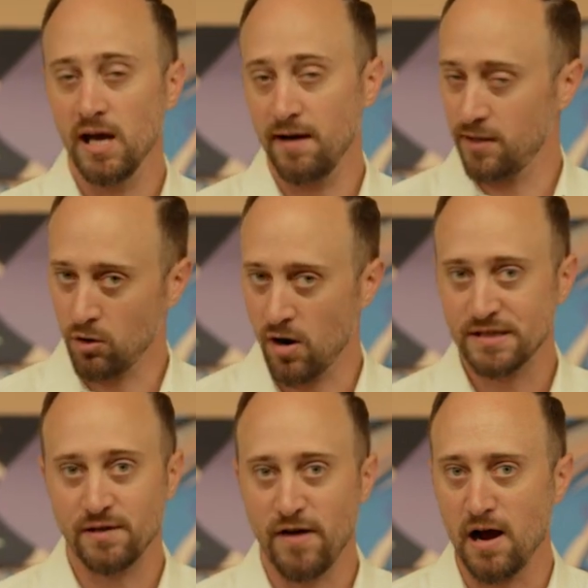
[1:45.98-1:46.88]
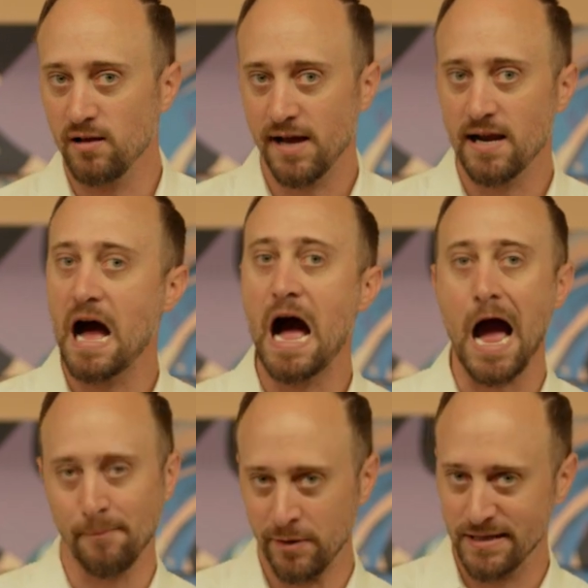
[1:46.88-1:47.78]
If they cross the foul line,
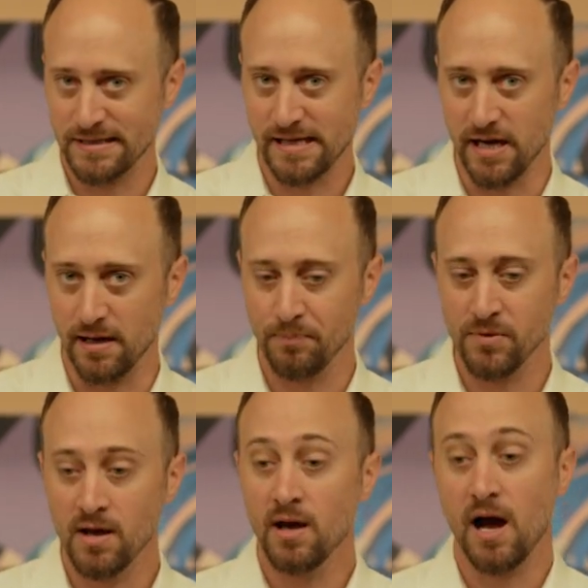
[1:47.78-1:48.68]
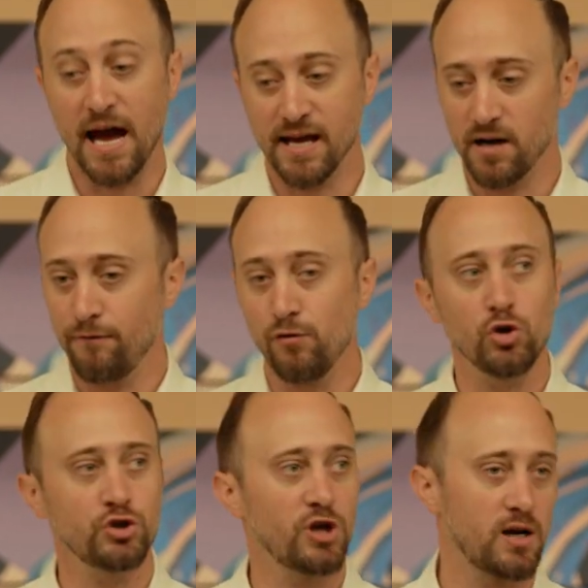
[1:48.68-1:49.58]
I'm gonna see it. I get a
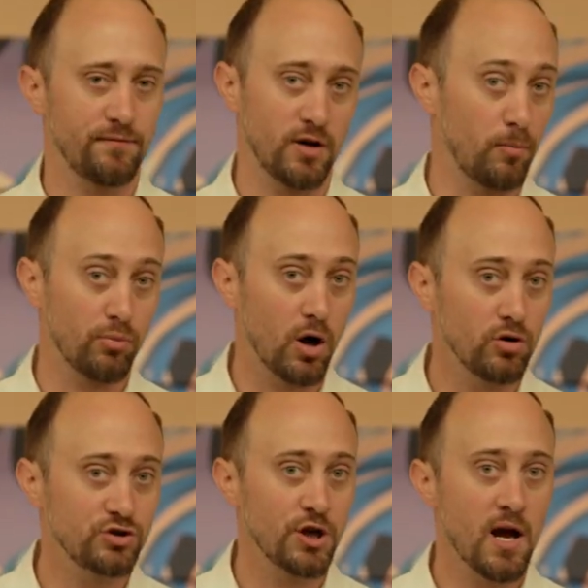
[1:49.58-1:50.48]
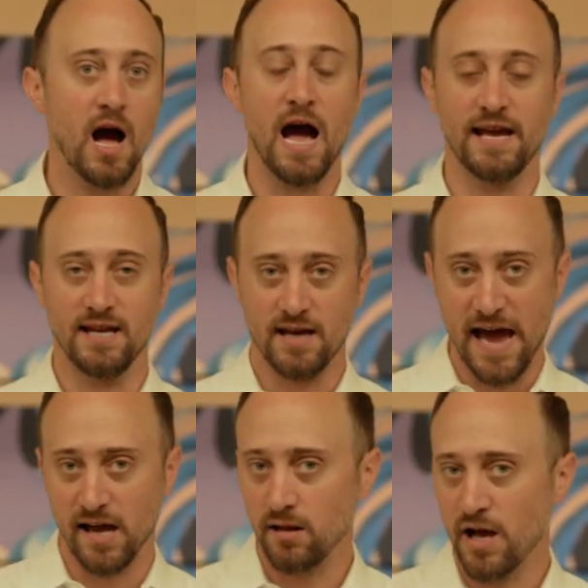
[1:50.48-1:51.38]
full shot of their approach. I can
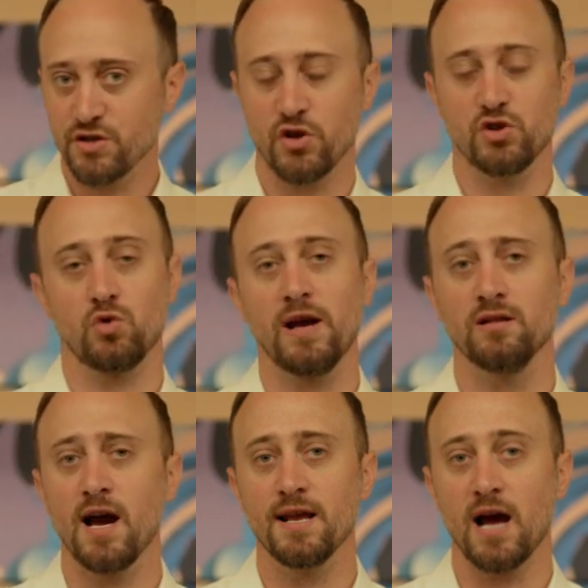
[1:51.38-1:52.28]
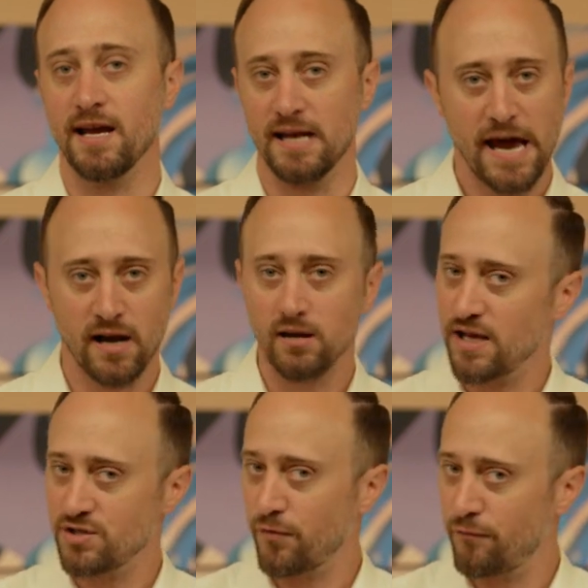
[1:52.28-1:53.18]
analyze their swing line. I can
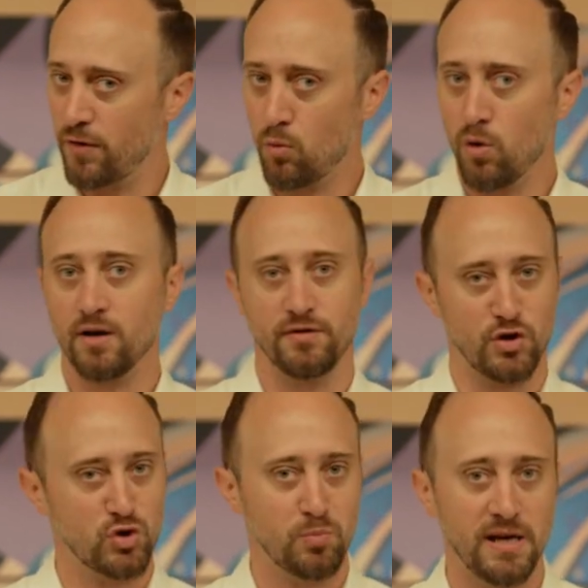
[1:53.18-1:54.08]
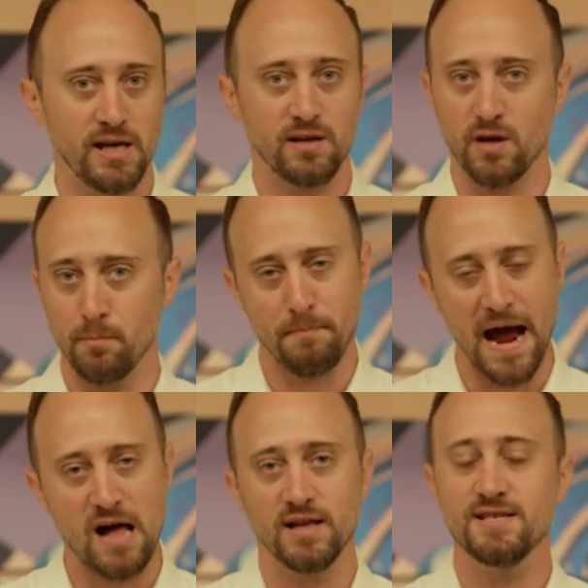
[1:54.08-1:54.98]
analyze their footwork, their speed, their
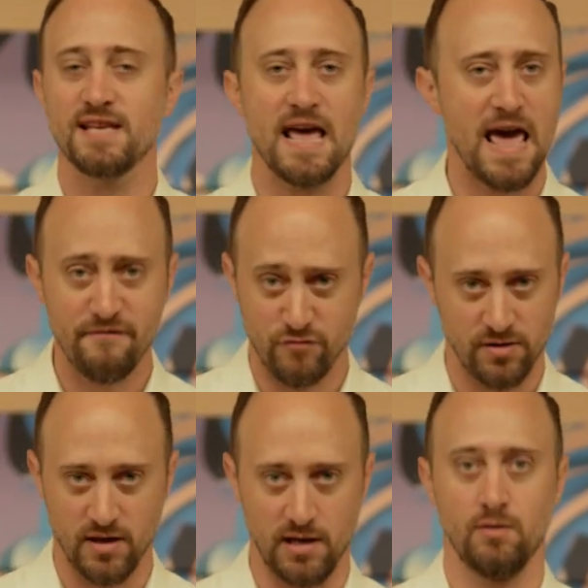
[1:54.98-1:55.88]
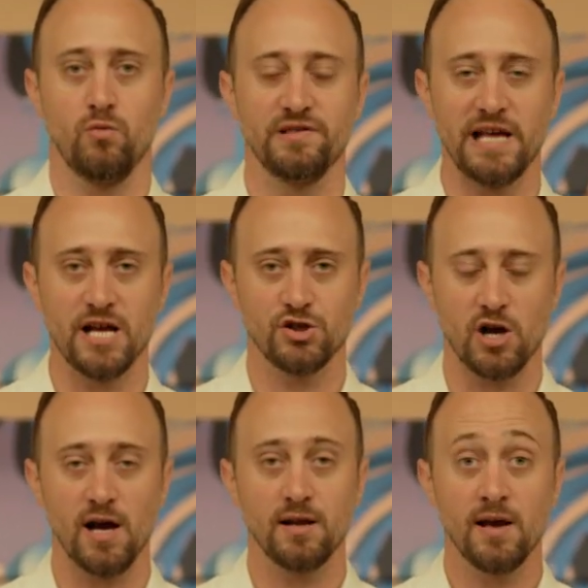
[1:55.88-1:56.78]
balance, everything with that
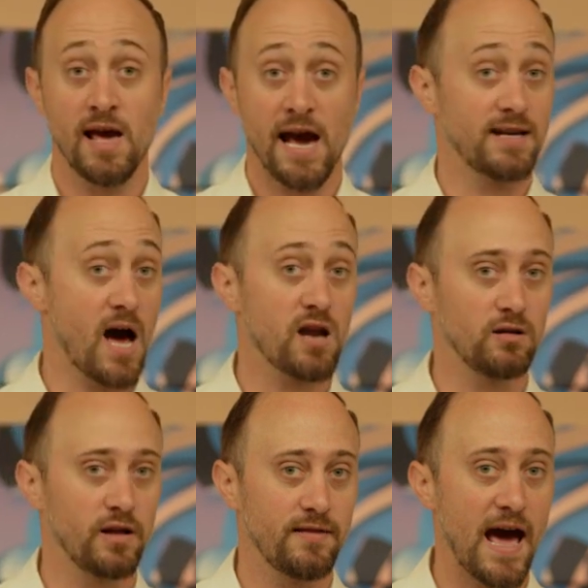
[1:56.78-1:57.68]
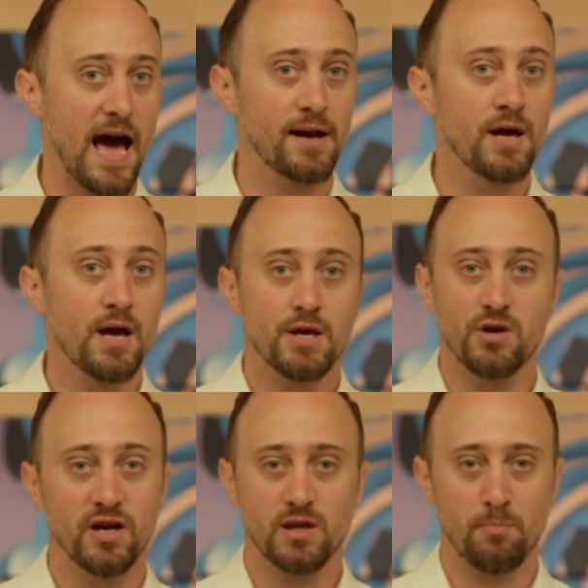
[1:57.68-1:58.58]
shot. And not only that,
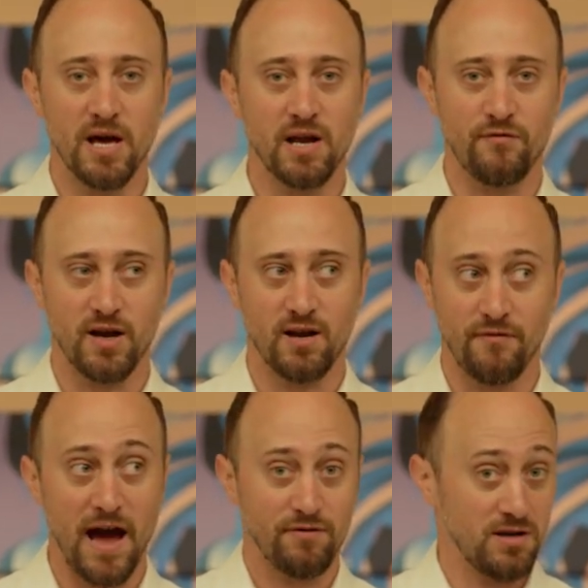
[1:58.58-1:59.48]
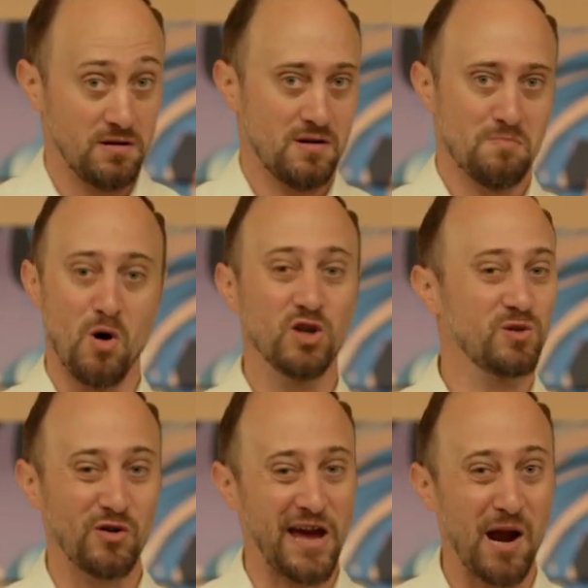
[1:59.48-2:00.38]
you get the benefit of having
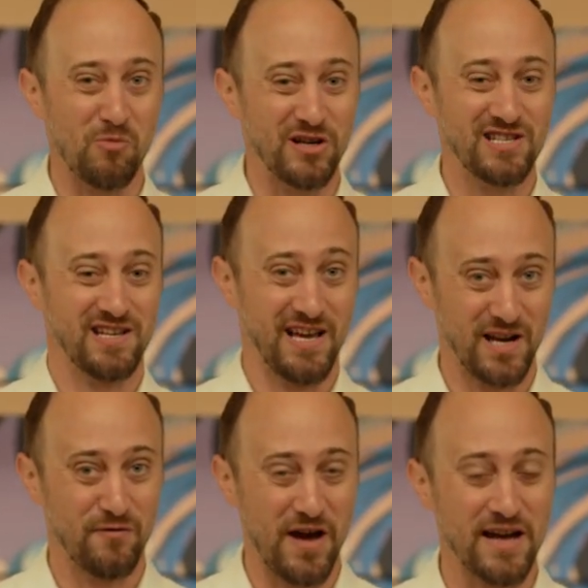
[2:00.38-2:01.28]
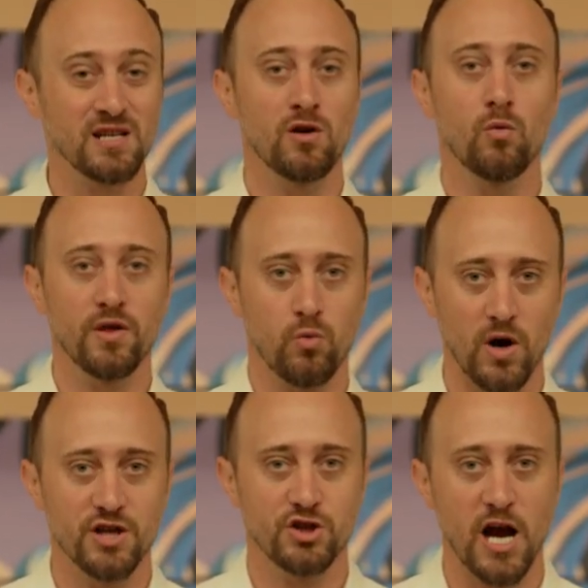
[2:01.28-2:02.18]
multiple cameras in effect with
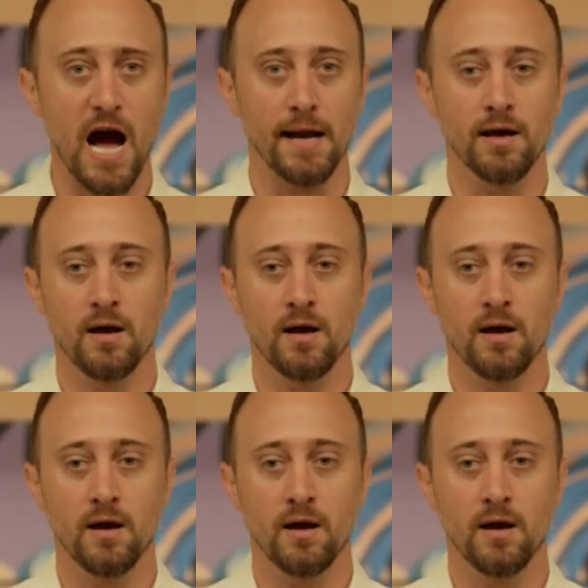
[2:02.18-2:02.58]
one shot.